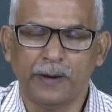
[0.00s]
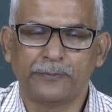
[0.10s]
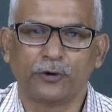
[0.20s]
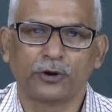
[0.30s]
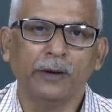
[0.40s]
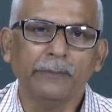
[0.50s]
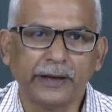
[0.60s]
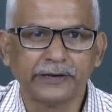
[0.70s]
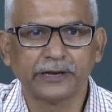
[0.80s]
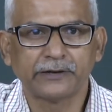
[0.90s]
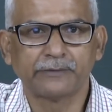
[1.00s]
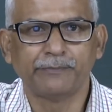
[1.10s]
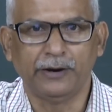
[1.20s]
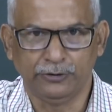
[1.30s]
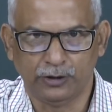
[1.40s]
program at that
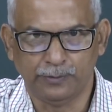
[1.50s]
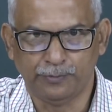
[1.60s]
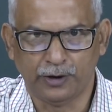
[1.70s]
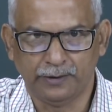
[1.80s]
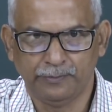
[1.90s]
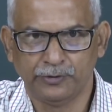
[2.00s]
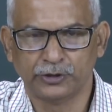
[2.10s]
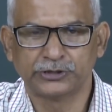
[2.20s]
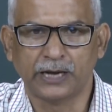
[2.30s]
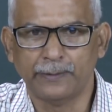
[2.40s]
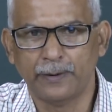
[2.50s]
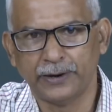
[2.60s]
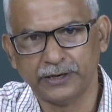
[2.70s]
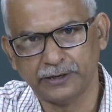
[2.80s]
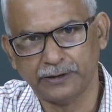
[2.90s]
particular point, because some of
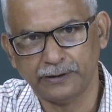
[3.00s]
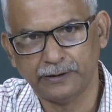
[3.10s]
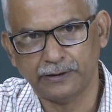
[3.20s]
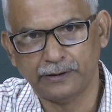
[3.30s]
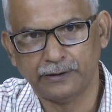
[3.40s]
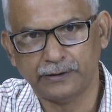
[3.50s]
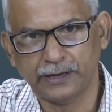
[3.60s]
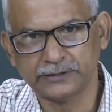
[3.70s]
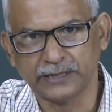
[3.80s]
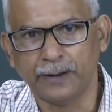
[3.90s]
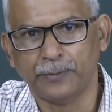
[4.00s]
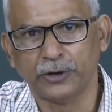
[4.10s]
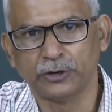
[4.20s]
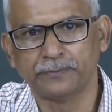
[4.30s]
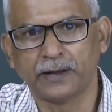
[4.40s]
the at some point
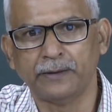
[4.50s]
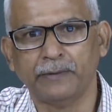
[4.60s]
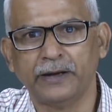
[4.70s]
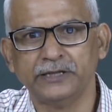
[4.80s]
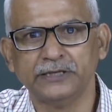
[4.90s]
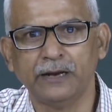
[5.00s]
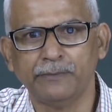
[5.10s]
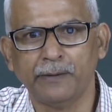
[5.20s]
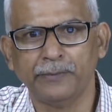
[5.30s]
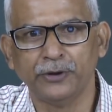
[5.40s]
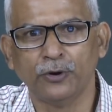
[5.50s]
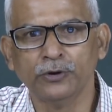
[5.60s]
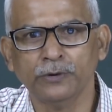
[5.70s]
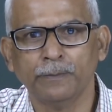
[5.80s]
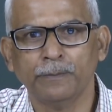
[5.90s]
of time my result may be your
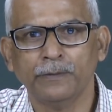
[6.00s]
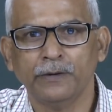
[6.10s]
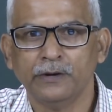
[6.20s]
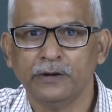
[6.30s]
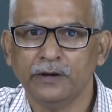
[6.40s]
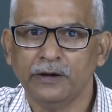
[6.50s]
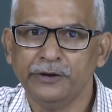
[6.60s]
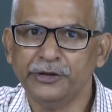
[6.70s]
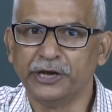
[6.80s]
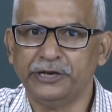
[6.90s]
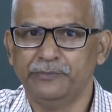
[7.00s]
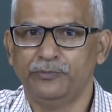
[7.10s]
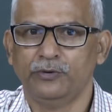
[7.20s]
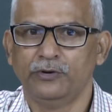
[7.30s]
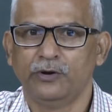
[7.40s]
negative,
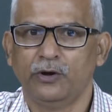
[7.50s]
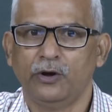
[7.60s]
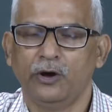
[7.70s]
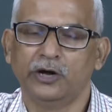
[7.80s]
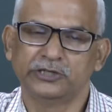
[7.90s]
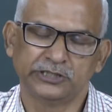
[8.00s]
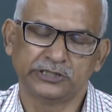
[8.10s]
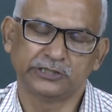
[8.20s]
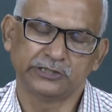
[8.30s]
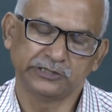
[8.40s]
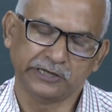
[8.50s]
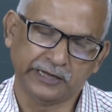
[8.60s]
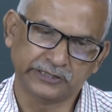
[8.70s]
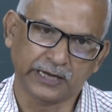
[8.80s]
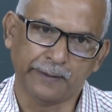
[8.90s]
or
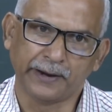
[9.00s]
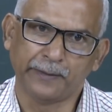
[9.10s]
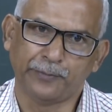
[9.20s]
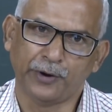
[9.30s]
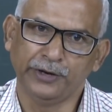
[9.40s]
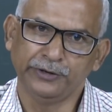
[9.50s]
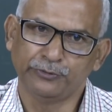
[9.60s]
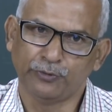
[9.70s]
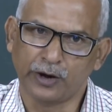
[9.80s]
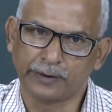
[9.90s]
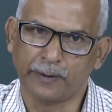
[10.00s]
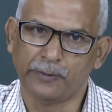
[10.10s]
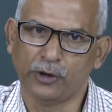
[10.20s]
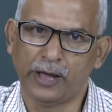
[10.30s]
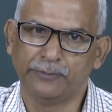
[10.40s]
at some other point whatever
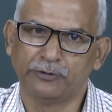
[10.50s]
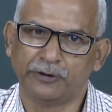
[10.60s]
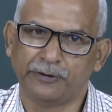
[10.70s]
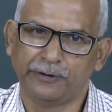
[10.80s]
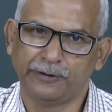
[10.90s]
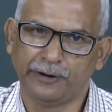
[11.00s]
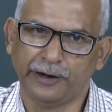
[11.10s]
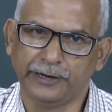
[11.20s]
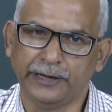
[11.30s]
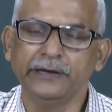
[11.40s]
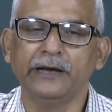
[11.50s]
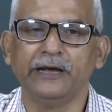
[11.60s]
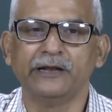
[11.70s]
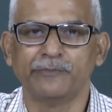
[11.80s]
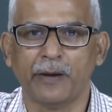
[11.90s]
value I am getting,
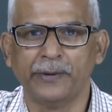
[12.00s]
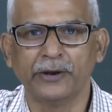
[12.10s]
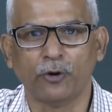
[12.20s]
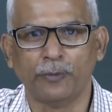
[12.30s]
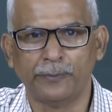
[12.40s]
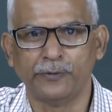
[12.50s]
it may be an overflow